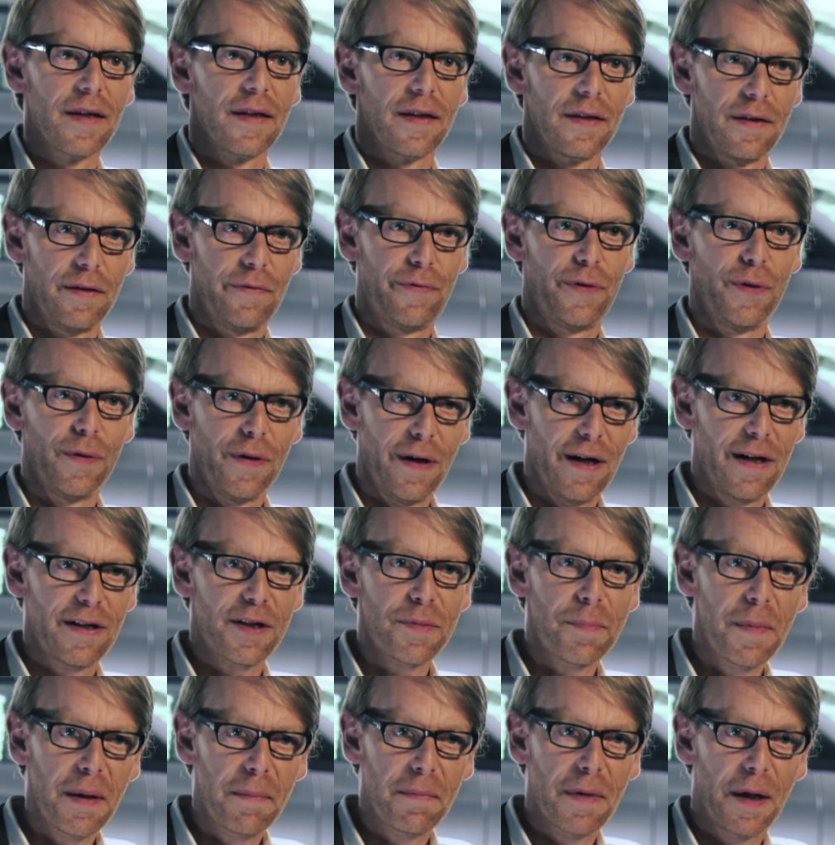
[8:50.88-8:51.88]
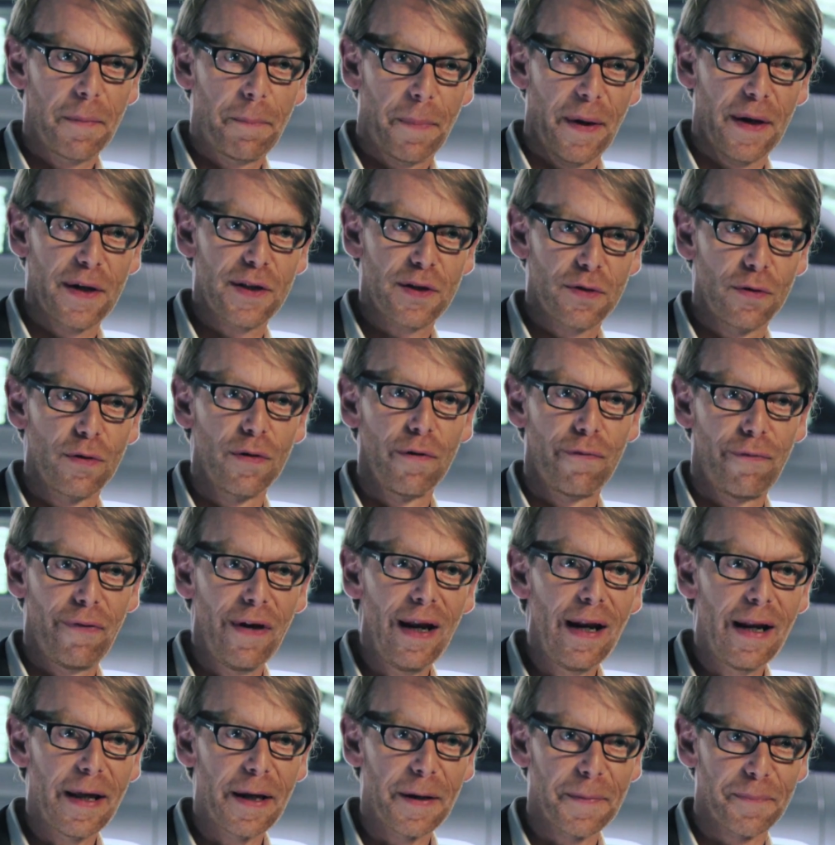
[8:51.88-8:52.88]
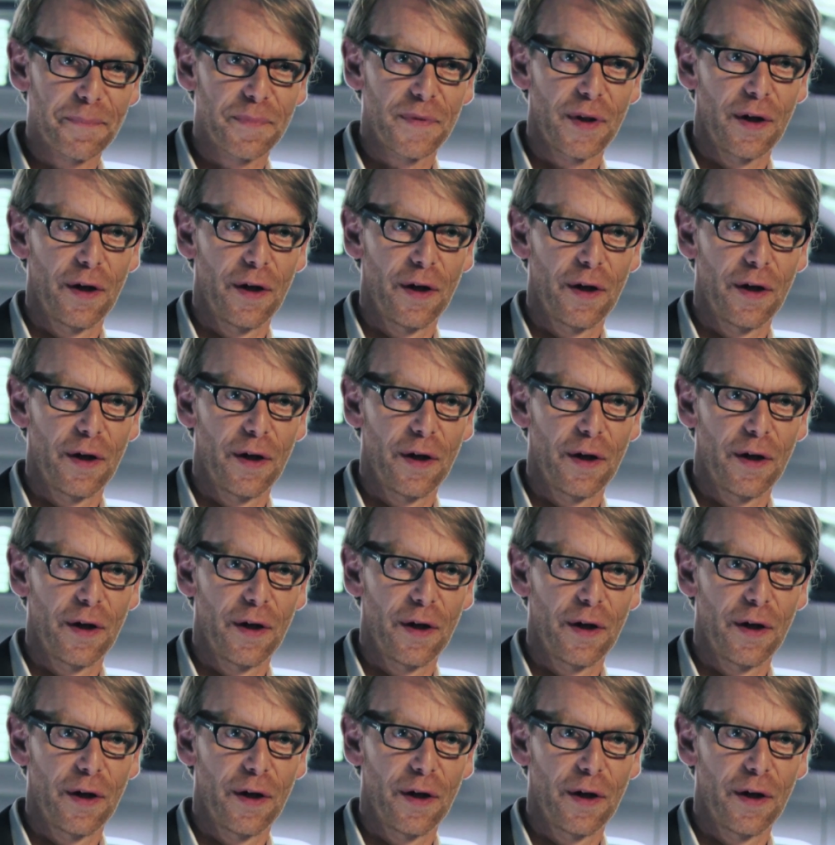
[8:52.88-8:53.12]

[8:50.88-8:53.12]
If you ask me my personal feeling